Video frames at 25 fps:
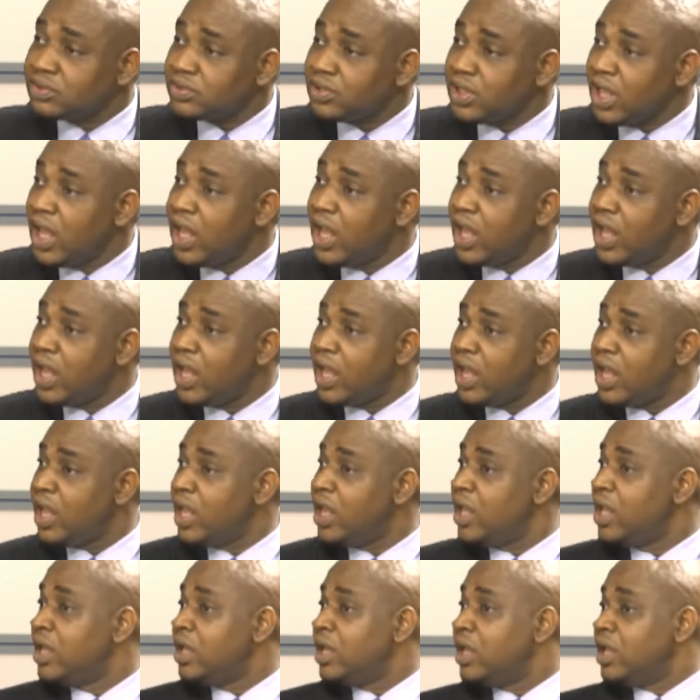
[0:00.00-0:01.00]

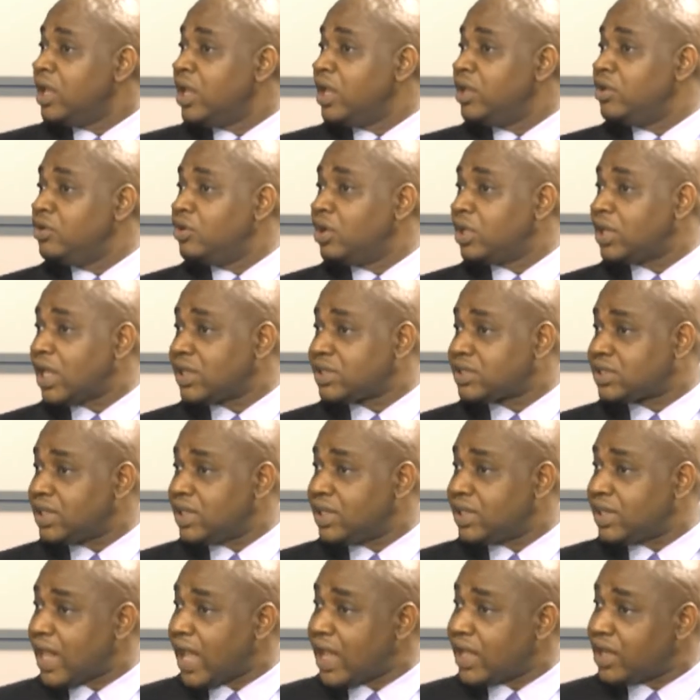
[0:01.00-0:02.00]
any other
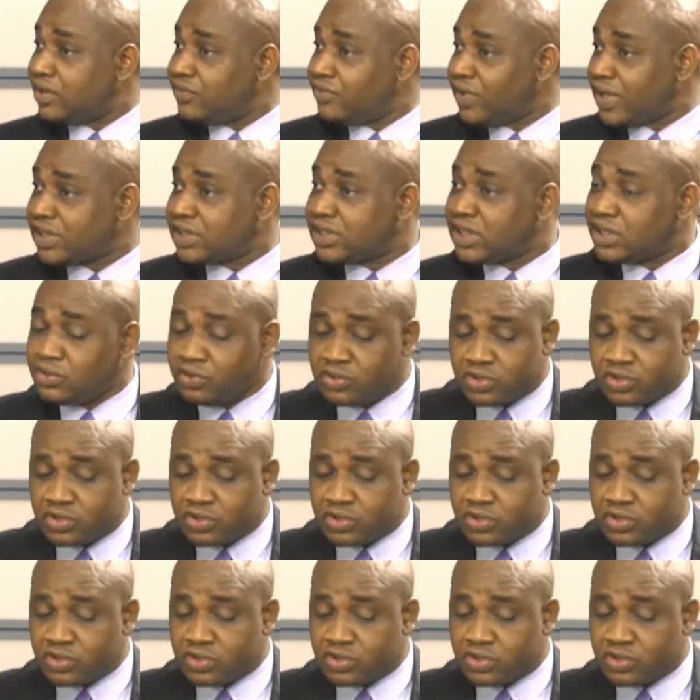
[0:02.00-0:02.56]
state like Rivers State,